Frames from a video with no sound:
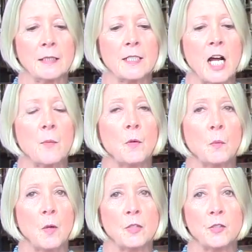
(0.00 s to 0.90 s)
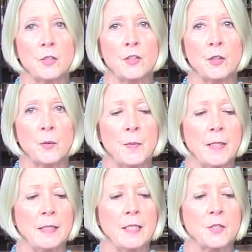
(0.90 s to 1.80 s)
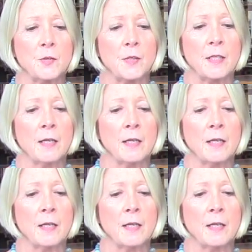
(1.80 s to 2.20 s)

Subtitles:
a time when Western European history,